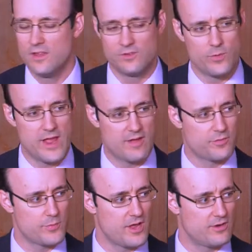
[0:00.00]
So we
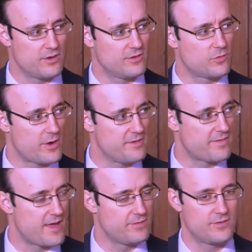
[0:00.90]
have
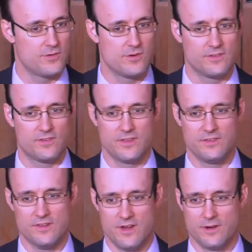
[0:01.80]
325 students
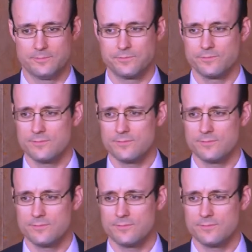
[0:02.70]
this year,